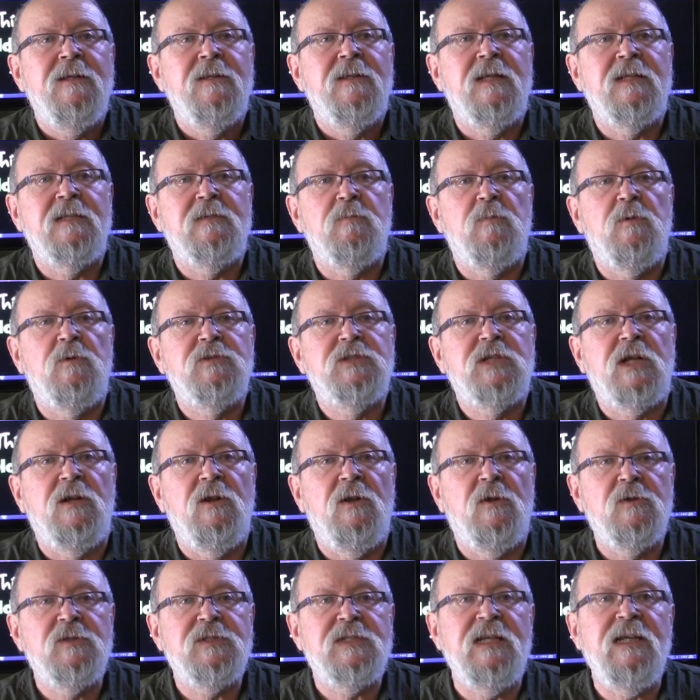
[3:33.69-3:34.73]
that most
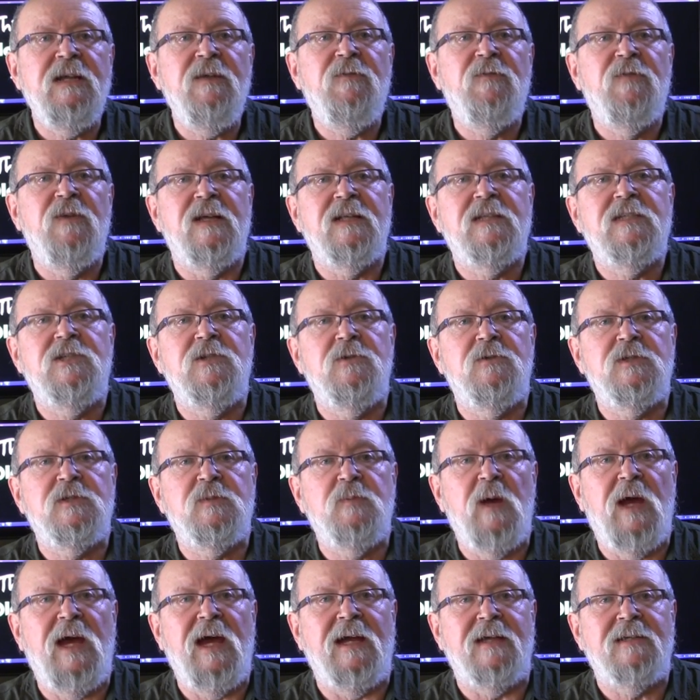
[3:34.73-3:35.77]
closely fits your
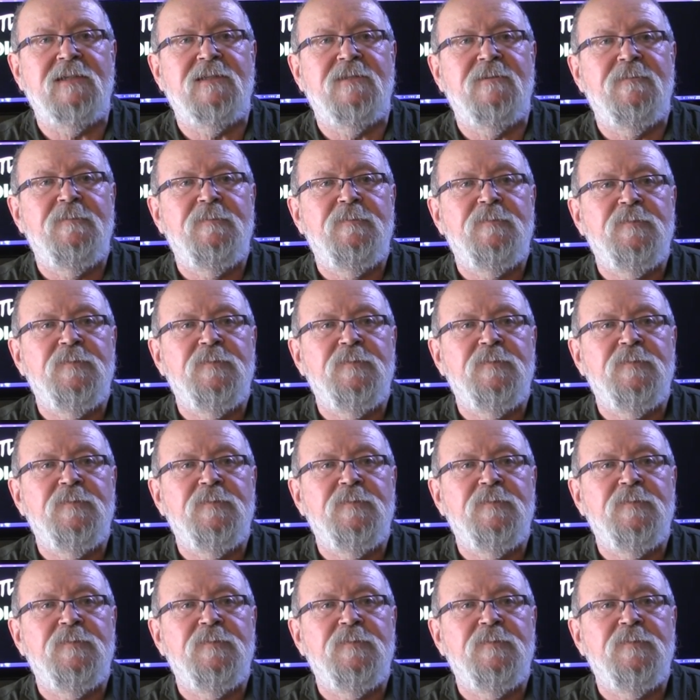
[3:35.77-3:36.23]
specs.